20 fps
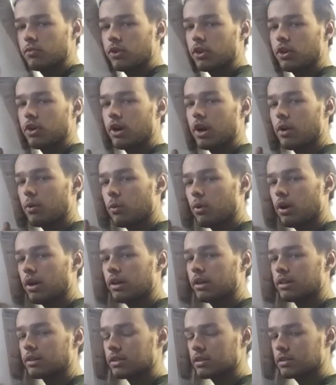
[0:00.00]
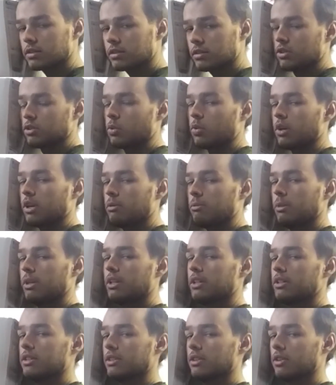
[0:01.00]
There I was, 20
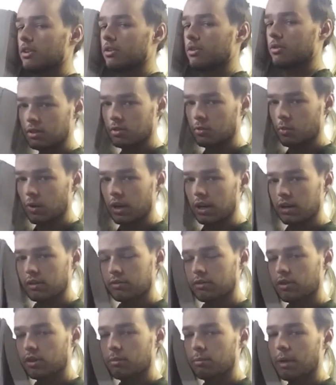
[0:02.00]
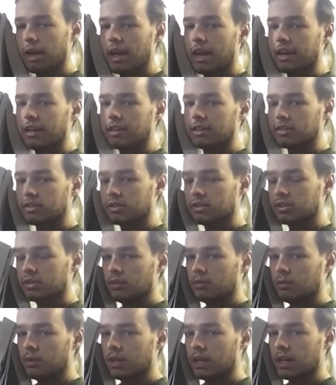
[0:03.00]
minutes ago, waiting for a package,
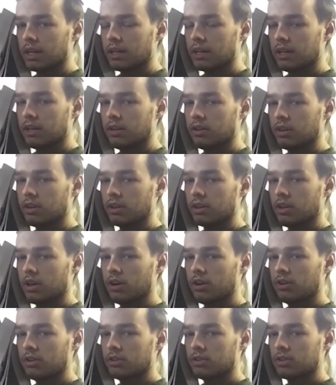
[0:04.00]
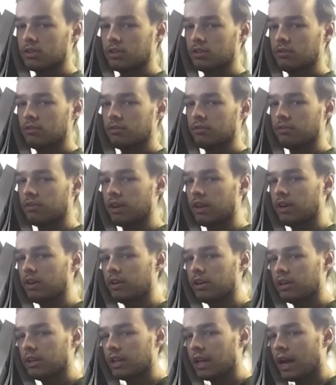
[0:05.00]
when I hear a large,
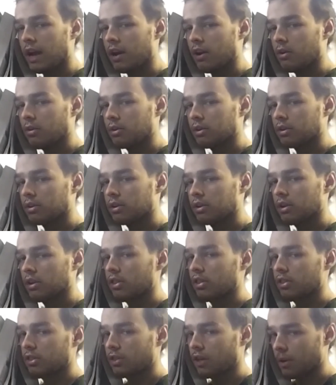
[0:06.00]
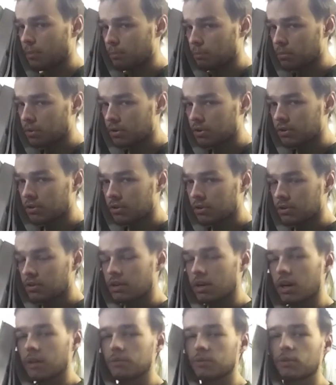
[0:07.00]
very loud thump
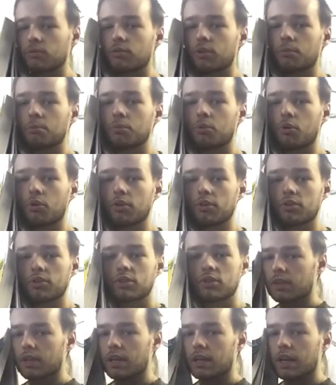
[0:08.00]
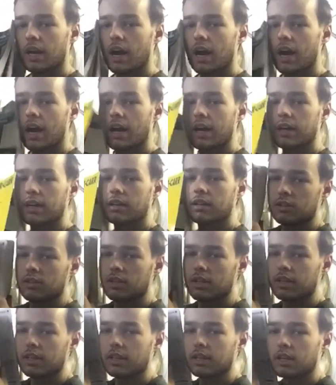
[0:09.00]
on the front porch. And I,
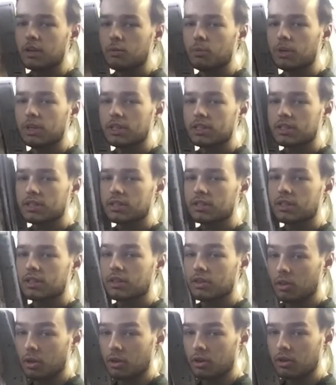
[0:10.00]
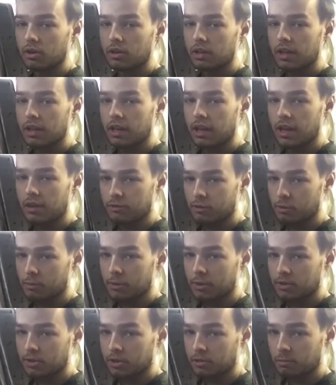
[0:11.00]
thinking it was the
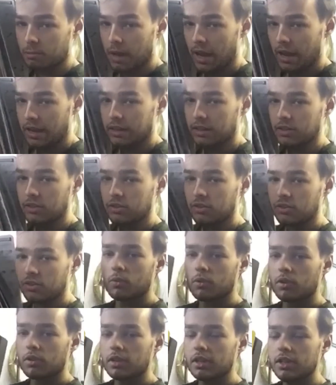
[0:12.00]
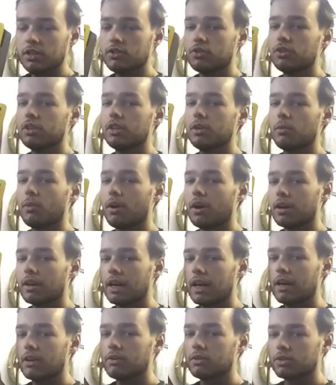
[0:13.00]
aforementioned package, leisurely walk
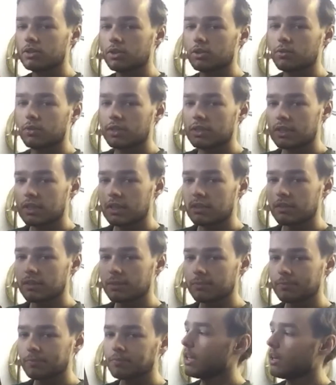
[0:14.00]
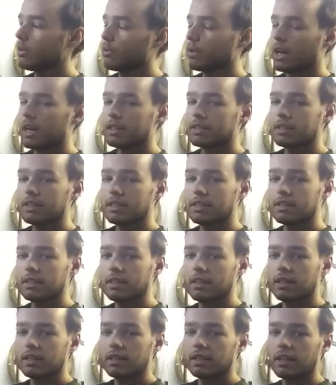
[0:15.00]
out to receive it. And when I see
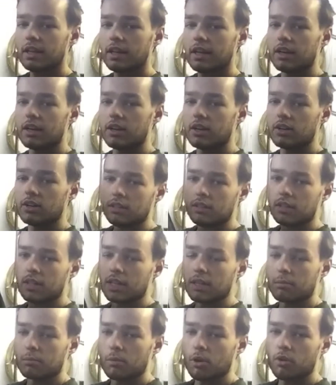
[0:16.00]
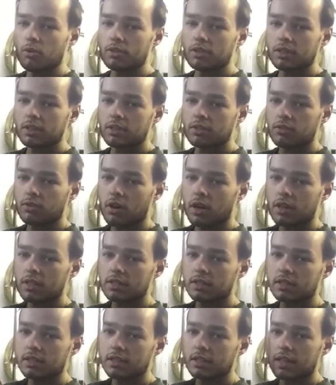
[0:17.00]
sitting there, like Moses
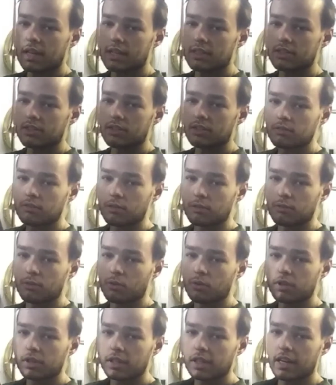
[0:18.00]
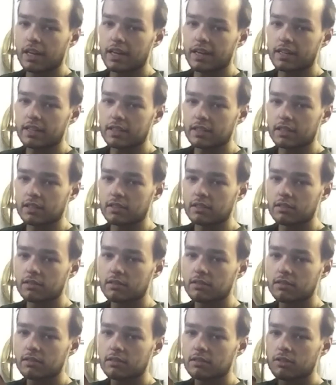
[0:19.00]
crossing the desert for 40 days
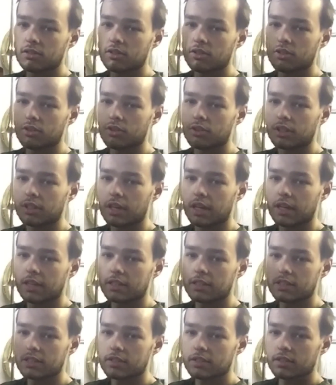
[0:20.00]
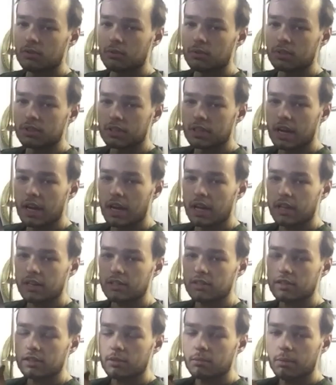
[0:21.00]
and 30 nights, was
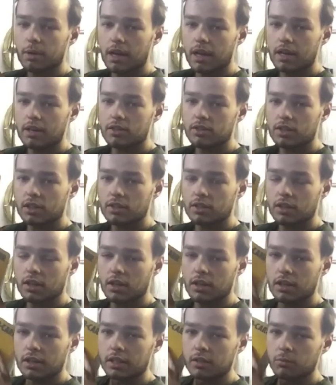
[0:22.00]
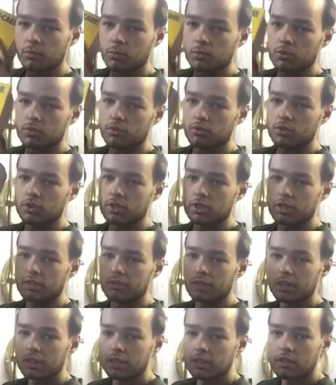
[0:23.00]
not the package I thought I was
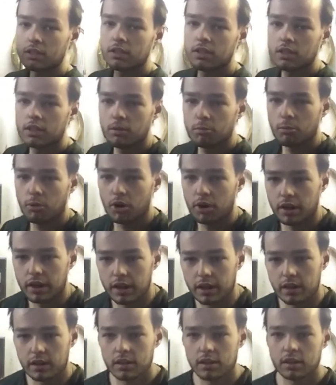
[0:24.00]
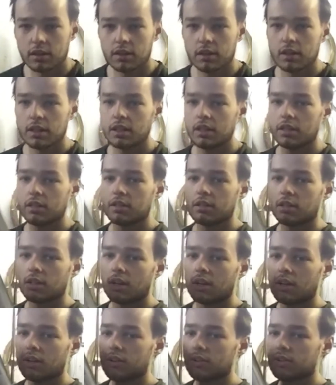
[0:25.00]
receiving, but a
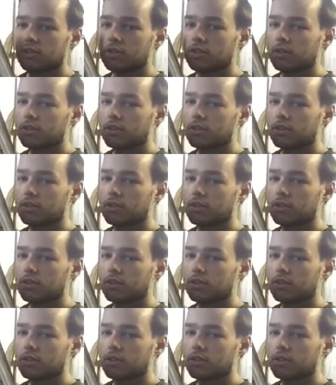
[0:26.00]
large